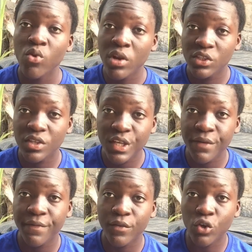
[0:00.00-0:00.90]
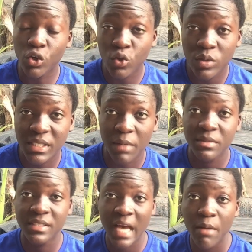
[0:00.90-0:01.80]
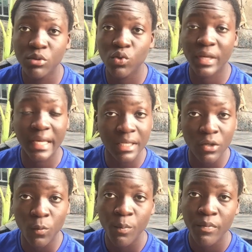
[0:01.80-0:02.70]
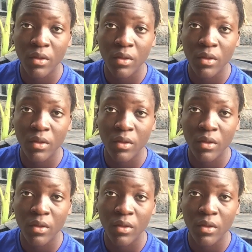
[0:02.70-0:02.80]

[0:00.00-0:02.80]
you need to give your doe some time to kindle.